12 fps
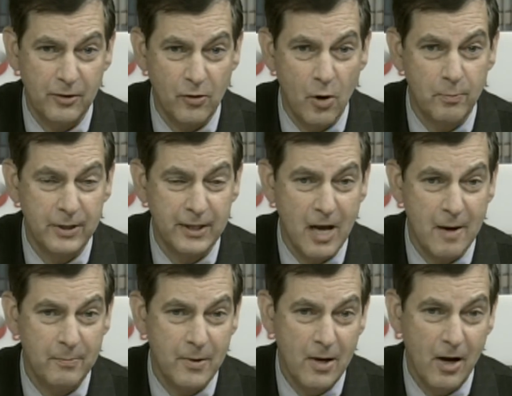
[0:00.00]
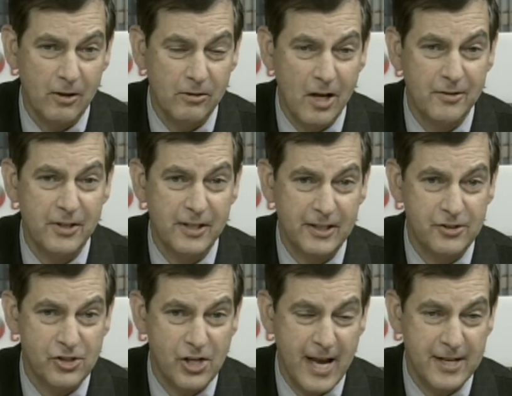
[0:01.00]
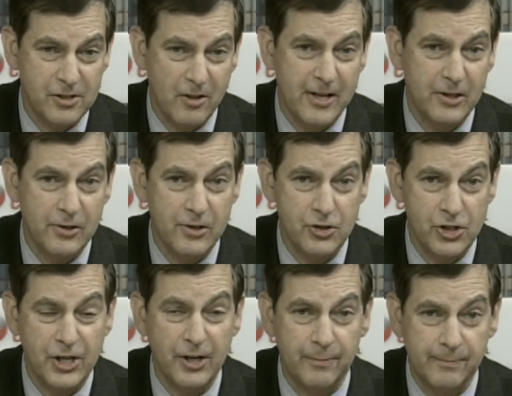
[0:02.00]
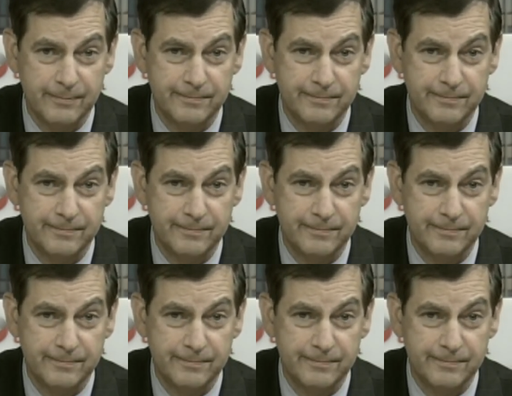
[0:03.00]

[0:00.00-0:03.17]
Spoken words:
they're opening up a London exchange later this year.